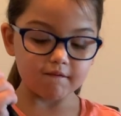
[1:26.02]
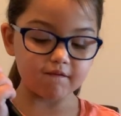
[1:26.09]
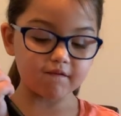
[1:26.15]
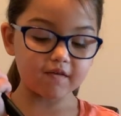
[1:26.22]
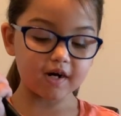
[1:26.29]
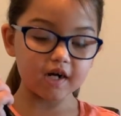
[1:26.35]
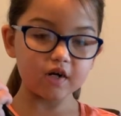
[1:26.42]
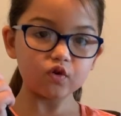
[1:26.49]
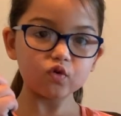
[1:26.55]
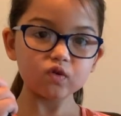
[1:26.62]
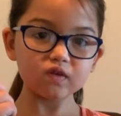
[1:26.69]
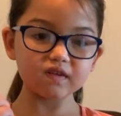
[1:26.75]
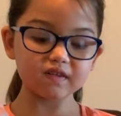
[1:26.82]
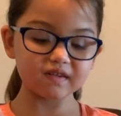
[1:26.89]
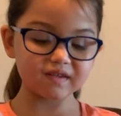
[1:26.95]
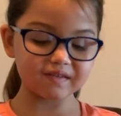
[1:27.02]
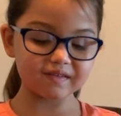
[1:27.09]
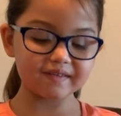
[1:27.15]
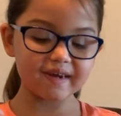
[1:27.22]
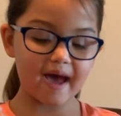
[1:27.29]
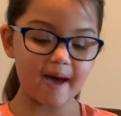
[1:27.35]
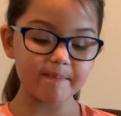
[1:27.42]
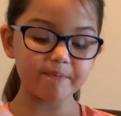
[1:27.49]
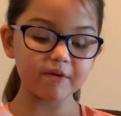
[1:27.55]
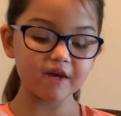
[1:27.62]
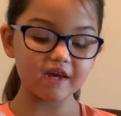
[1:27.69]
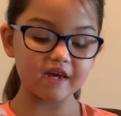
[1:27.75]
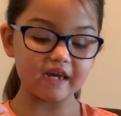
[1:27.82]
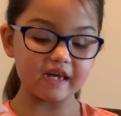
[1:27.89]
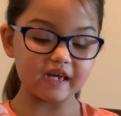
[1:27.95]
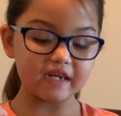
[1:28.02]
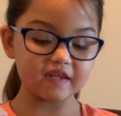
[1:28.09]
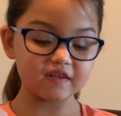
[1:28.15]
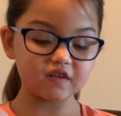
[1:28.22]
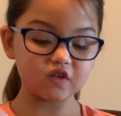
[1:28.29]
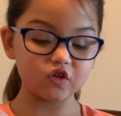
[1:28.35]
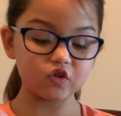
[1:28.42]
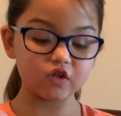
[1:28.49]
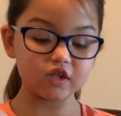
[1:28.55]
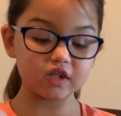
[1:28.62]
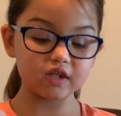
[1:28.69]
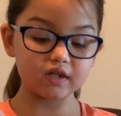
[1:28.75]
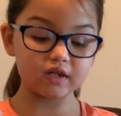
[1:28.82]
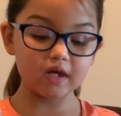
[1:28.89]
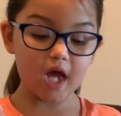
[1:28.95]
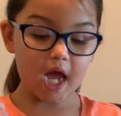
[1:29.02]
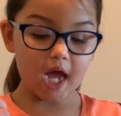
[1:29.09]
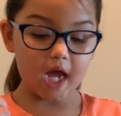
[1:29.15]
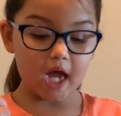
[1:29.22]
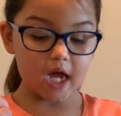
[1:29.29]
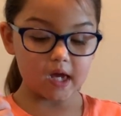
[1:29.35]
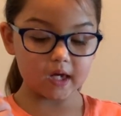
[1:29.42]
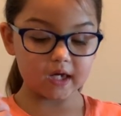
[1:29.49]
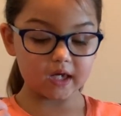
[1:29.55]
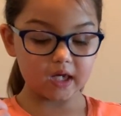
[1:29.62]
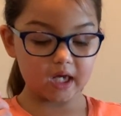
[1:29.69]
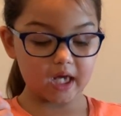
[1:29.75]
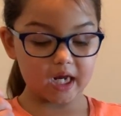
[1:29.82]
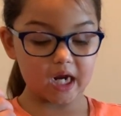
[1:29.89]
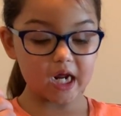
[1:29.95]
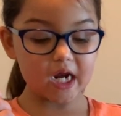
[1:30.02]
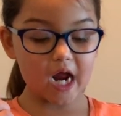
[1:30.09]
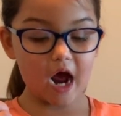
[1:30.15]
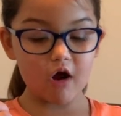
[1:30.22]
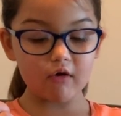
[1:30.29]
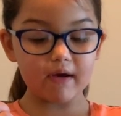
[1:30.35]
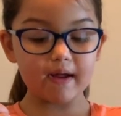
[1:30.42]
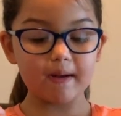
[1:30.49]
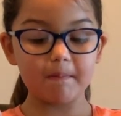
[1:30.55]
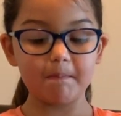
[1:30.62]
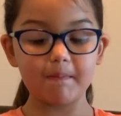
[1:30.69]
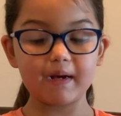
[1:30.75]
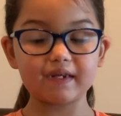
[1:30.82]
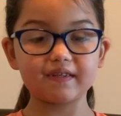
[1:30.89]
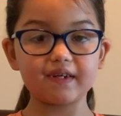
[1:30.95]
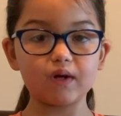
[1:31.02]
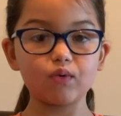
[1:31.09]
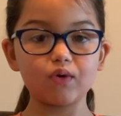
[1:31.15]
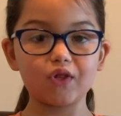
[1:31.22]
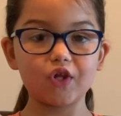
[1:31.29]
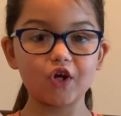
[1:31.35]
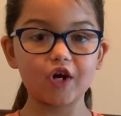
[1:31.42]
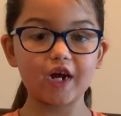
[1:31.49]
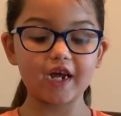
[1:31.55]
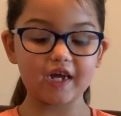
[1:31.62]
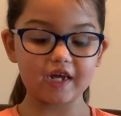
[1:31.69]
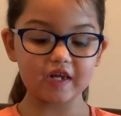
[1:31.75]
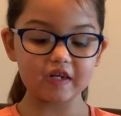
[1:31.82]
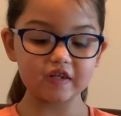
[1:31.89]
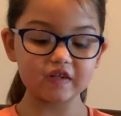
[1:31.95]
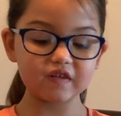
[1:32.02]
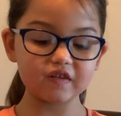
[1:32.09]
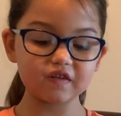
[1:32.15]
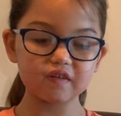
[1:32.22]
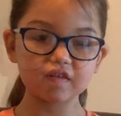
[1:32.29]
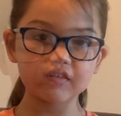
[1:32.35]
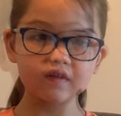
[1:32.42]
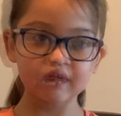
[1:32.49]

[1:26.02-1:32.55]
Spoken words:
Final step is you need to get it out and mix it with your hands.